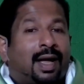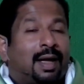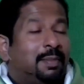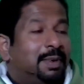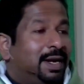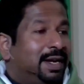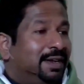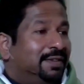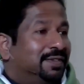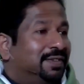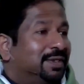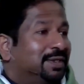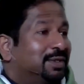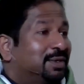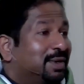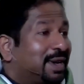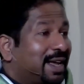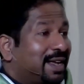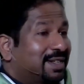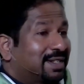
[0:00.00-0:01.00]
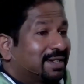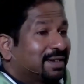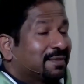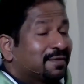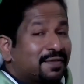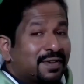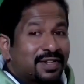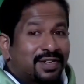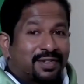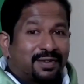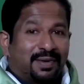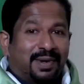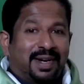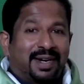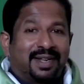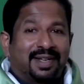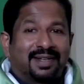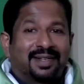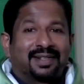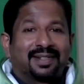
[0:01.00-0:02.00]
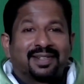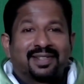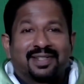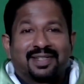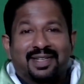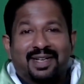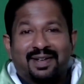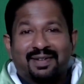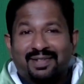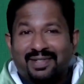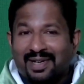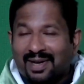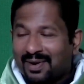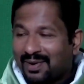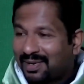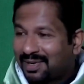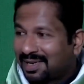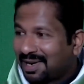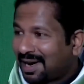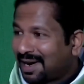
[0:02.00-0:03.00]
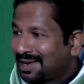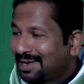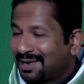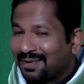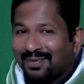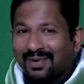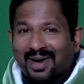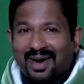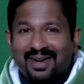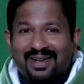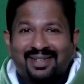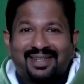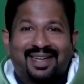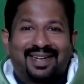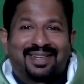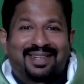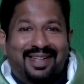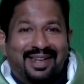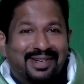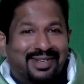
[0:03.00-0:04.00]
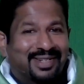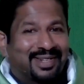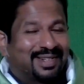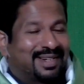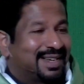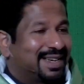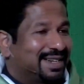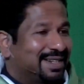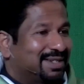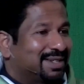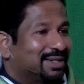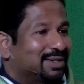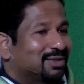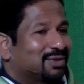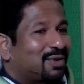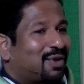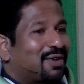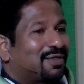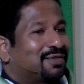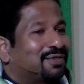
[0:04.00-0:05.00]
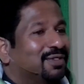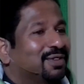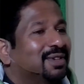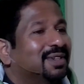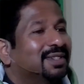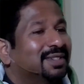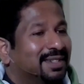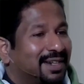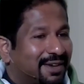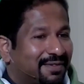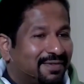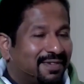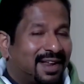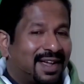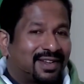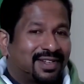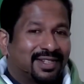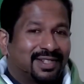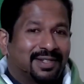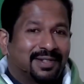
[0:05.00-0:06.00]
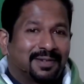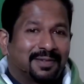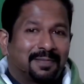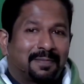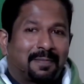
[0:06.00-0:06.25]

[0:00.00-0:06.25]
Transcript: I believe today's first reading deserves our undivided attention and thoughtful reflection.